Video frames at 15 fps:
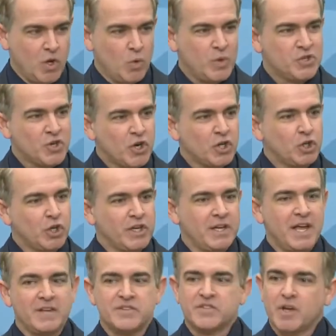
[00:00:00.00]
We started
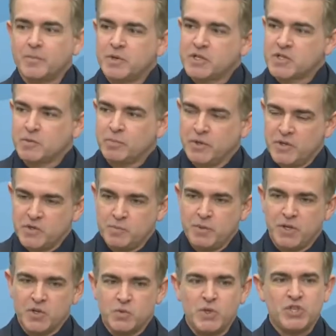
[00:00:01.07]
looking at subdisciplines
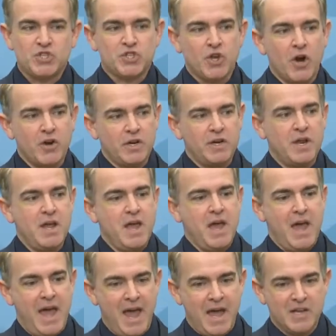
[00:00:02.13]
because we started
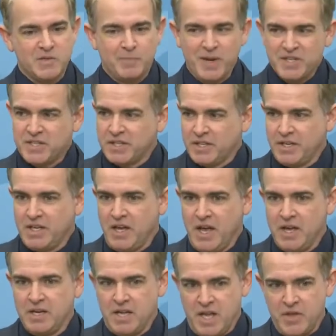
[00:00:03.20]
as basically
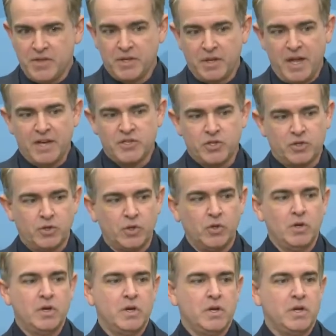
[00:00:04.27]
an
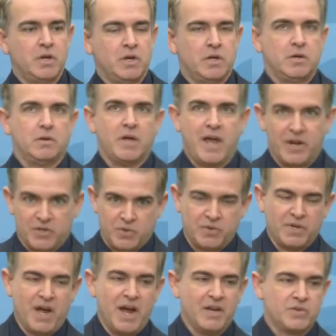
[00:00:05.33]
ethological
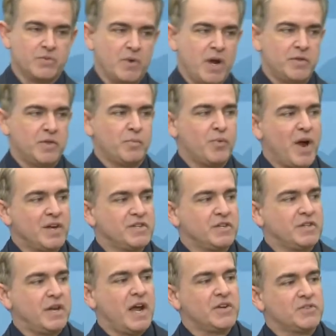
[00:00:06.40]
exercise, right? The
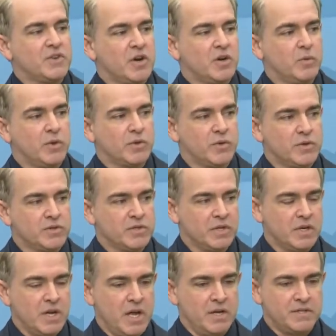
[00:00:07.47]
project that I started with
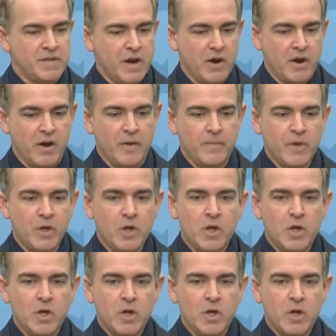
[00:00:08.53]
Kristen and Tara